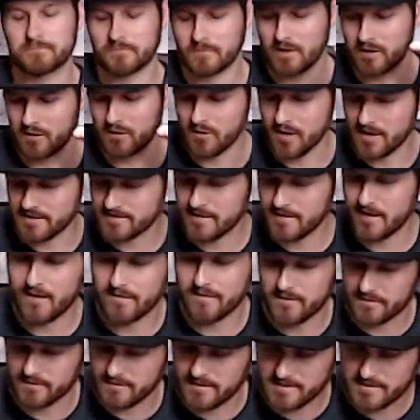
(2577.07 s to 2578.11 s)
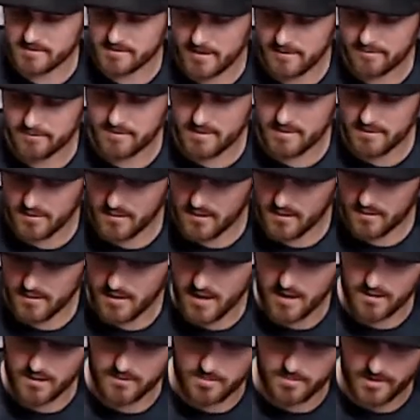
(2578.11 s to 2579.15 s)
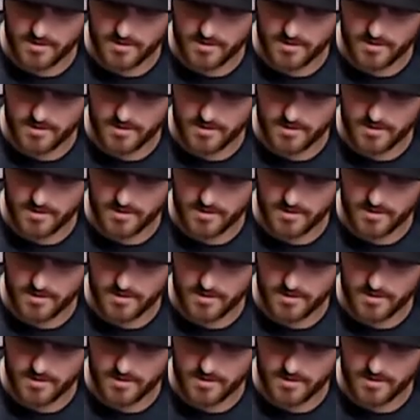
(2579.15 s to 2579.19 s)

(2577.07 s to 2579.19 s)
Can cross that off the list. Definitely not Highland